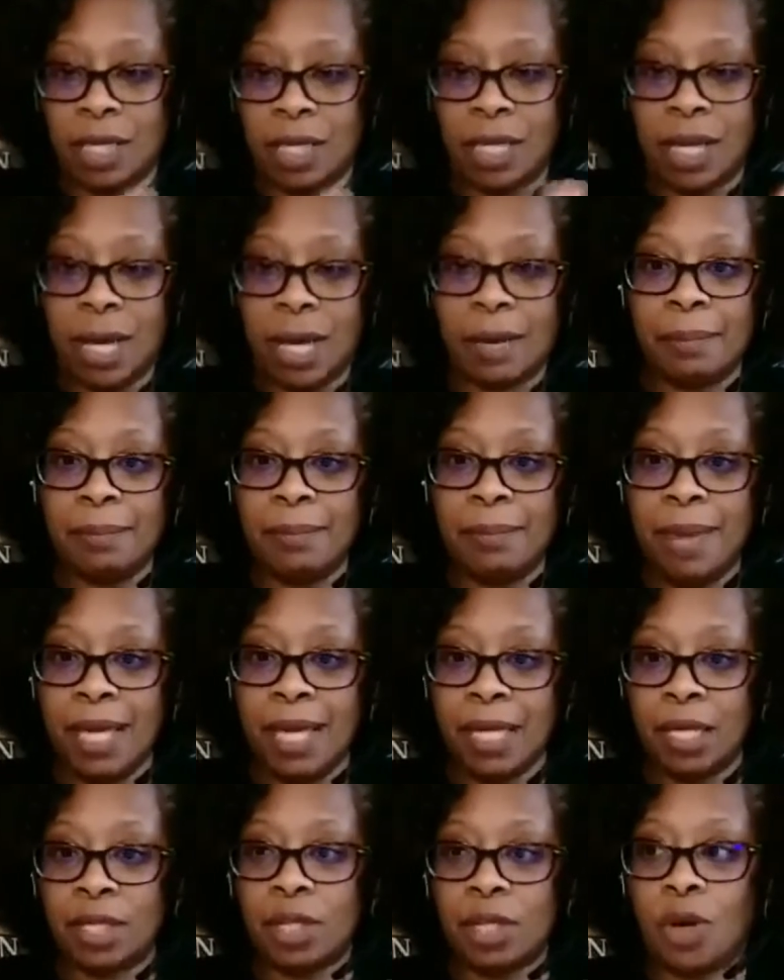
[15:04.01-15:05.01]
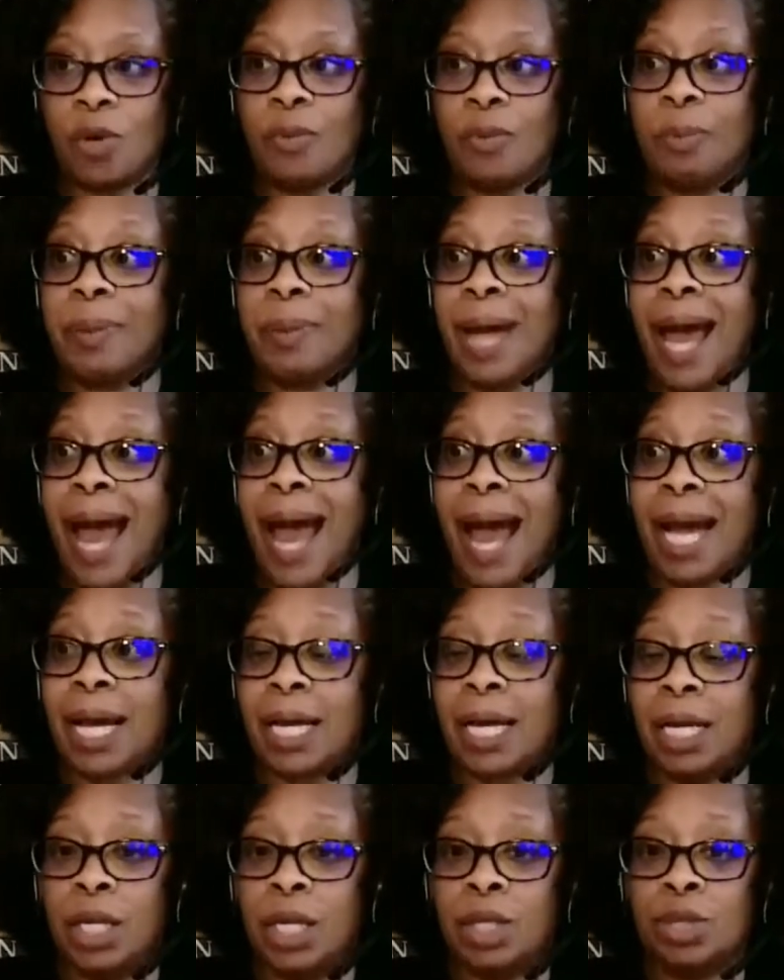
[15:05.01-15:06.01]
Can I make it go
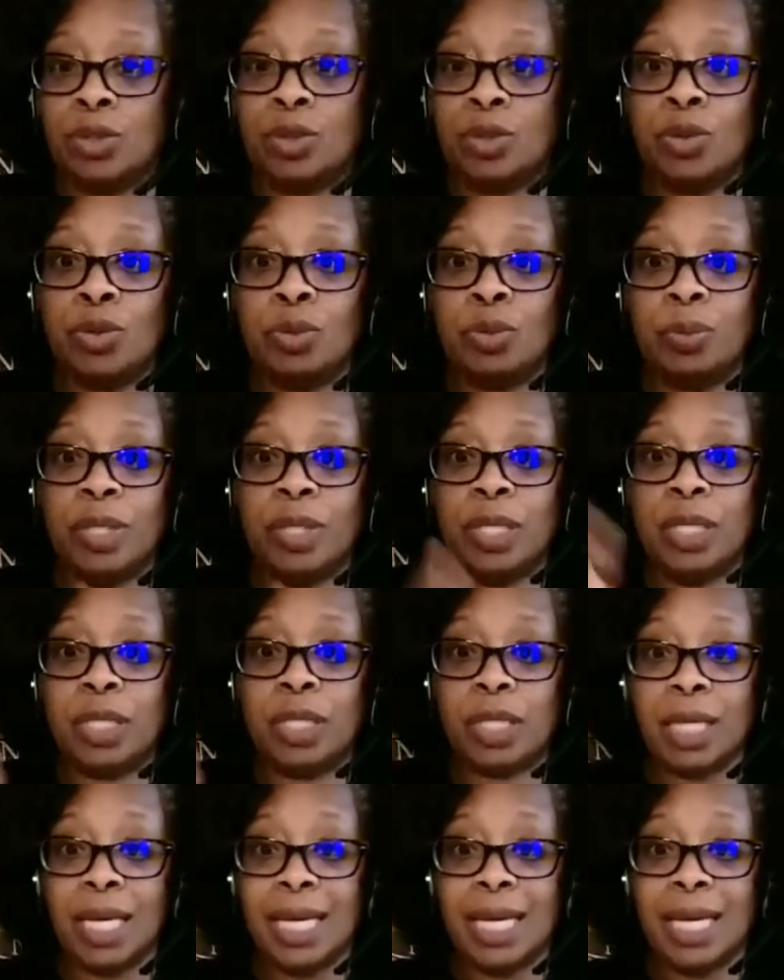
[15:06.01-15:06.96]
back to being